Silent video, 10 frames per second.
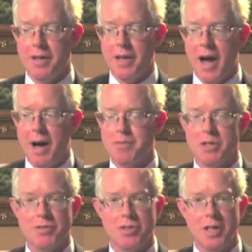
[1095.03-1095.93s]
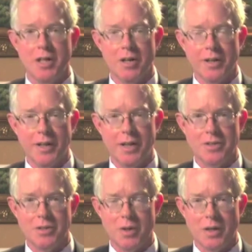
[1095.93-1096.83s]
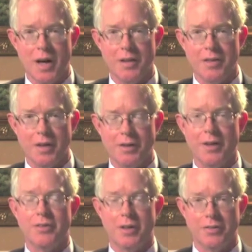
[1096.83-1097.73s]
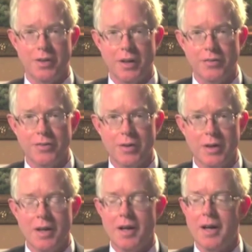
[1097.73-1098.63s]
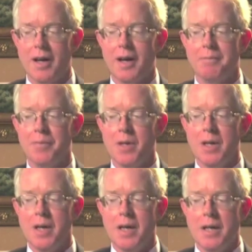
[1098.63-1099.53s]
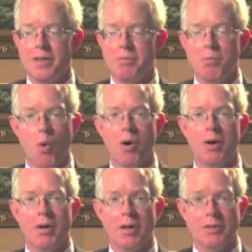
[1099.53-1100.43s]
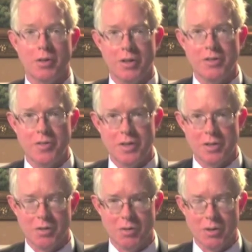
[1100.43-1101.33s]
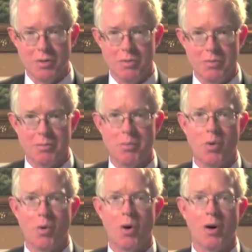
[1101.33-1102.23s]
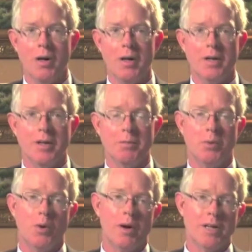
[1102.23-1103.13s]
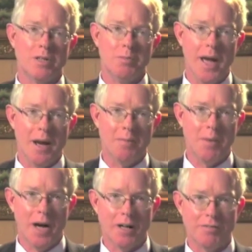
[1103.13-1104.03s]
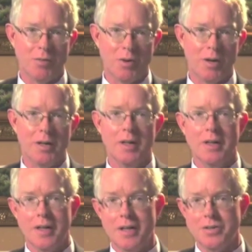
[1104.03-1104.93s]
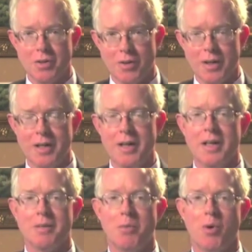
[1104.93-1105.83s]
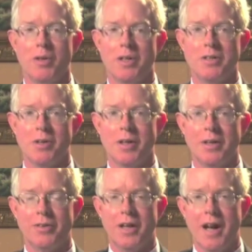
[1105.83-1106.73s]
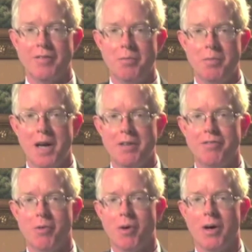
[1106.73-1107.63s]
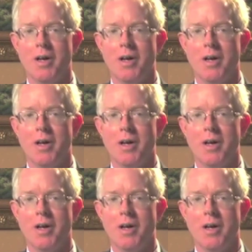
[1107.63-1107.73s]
option of sitting on the case and doing nothing doesn't exist, the more attorney's fees accrue, the more the employer has to pay out of pocket for his attorney, the more the attorney is going to have to pay for